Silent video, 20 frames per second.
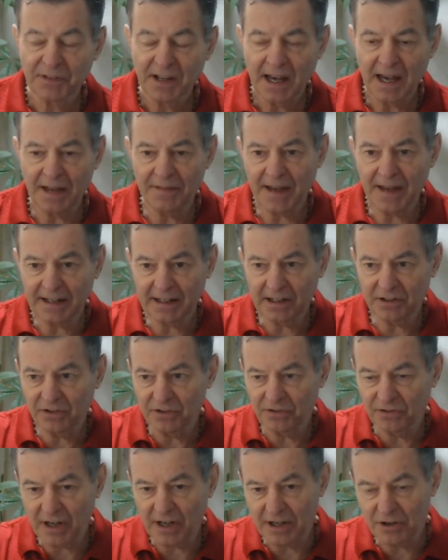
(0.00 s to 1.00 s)
and that gets
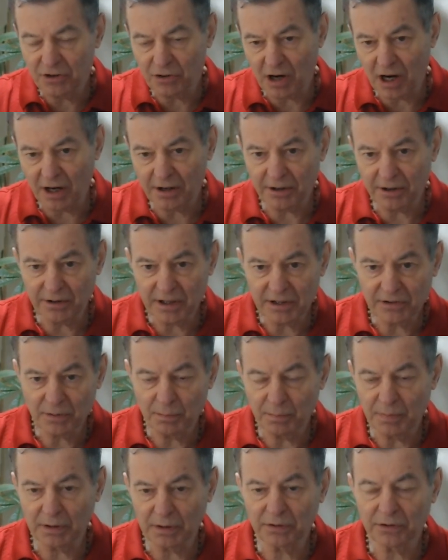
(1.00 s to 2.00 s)
inside your arteries and
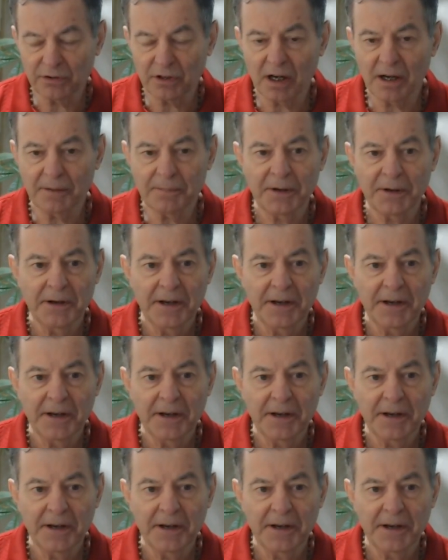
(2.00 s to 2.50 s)
builds up.